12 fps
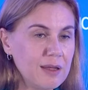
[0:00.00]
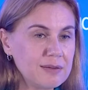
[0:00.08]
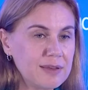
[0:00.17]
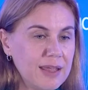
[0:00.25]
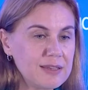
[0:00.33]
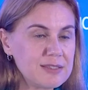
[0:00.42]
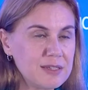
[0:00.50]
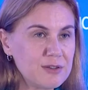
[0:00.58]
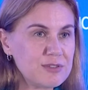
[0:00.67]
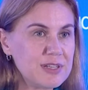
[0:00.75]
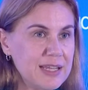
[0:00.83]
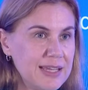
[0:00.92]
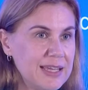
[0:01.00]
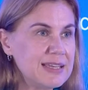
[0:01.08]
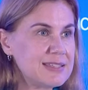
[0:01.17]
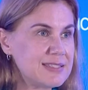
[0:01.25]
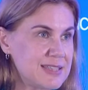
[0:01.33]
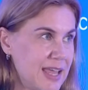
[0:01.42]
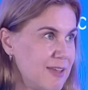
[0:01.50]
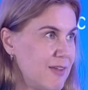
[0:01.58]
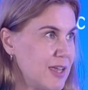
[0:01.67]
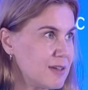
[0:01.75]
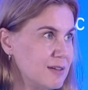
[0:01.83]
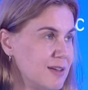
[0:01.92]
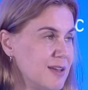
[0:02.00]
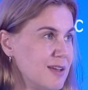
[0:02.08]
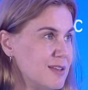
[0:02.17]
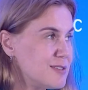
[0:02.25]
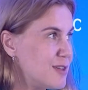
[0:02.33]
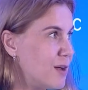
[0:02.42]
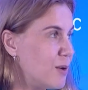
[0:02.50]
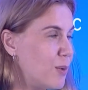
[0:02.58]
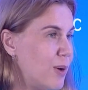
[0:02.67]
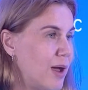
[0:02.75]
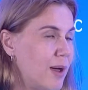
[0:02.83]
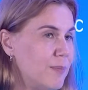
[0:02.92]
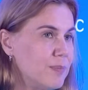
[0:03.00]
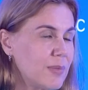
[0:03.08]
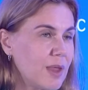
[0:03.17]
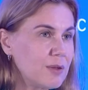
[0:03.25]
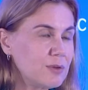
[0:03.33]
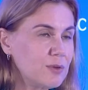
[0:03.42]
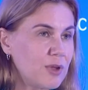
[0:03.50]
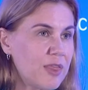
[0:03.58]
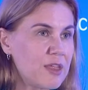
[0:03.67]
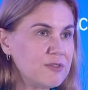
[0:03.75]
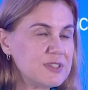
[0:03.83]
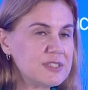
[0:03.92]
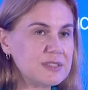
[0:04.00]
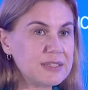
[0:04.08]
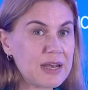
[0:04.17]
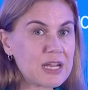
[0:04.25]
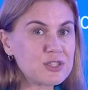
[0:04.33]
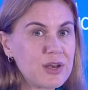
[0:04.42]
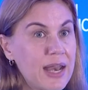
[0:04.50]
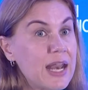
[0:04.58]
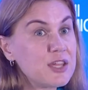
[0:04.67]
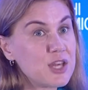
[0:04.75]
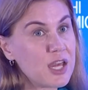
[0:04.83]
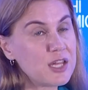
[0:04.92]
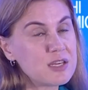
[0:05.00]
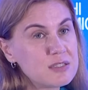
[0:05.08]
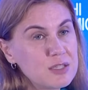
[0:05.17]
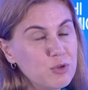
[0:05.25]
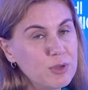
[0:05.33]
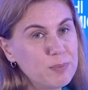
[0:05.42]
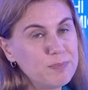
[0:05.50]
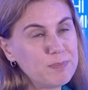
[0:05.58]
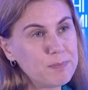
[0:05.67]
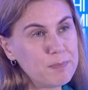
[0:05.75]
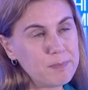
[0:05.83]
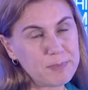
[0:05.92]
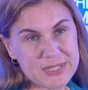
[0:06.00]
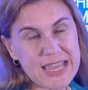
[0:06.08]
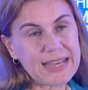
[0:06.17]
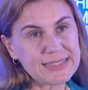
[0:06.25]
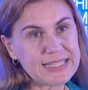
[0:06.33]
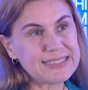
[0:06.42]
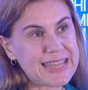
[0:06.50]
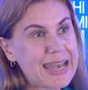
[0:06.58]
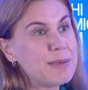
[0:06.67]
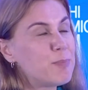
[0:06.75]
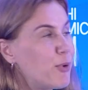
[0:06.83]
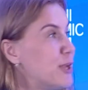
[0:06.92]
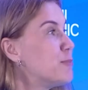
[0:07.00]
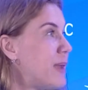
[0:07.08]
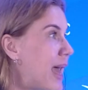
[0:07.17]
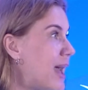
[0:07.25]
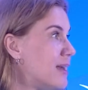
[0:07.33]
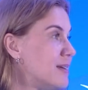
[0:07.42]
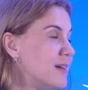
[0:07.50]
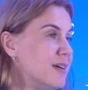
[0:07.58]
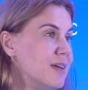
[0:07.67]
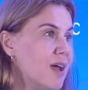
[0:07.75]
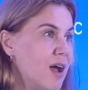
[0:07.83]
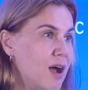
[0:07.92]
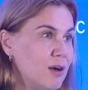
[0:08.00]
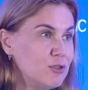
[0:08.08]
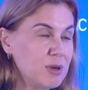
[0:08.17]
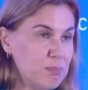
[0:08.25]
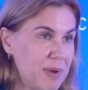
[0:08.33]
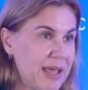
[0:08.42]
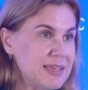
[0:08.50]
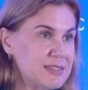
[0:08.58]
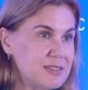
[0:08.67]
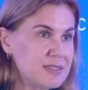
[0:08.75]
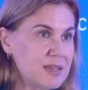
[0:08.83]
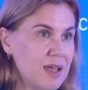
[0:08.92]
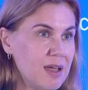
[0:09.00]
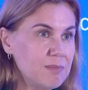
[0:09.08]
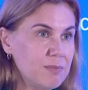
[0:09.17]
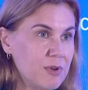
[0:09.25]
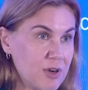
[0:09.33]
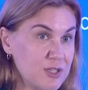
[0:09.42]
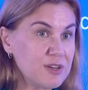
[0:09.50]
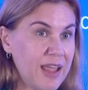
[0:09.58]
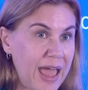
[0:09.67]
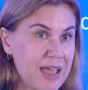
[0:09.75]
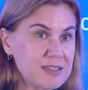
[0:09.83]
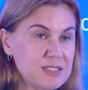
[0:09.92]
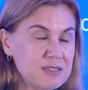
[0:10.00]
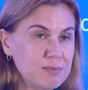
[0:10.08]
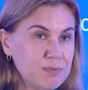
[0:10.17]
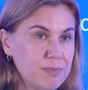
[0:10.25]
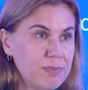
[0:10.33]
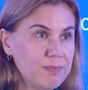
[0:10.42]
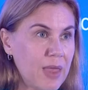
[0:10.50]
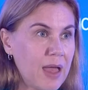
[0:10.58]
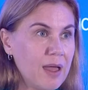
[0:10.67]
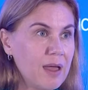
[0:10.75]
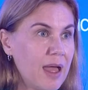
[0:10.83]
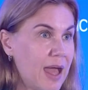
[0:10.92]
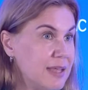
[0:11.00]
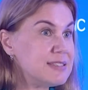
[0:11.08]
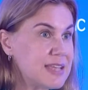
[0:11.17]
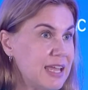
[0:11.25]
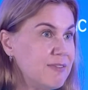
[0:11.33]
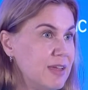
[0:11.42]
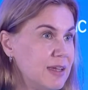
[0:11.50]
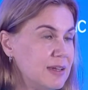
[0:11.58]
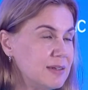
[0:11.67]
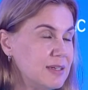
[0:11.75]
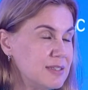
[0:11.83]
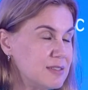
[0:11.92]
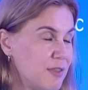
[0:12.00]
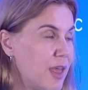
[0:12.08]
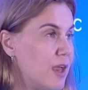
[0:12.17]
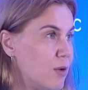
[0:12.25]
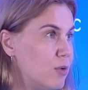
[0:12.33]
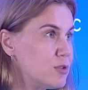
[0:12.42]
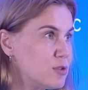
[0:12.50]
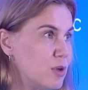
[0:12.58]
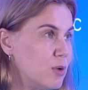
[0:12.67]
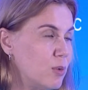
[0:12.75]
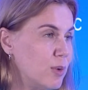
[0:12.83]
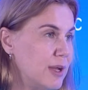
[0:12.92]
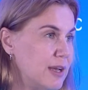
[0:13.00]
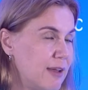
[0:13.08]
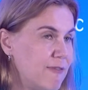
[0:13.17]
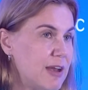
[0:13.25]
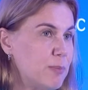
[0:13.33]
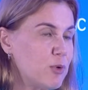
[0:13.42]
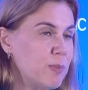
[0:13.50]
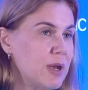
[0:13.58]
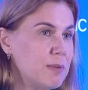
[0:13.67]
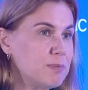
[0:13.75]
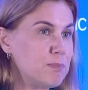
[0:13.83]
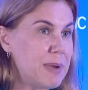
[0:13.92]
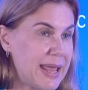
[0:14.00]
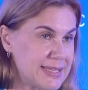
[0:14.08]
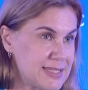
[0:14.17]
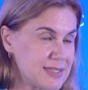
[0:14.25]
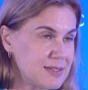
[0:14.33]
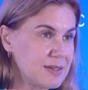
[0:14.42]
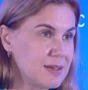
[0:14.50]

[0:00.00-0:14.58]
take seriously is saving. So together with International Energy Agency, we presented 10-point plan how to replace Russian gas, and saving is there also in a very prominent place.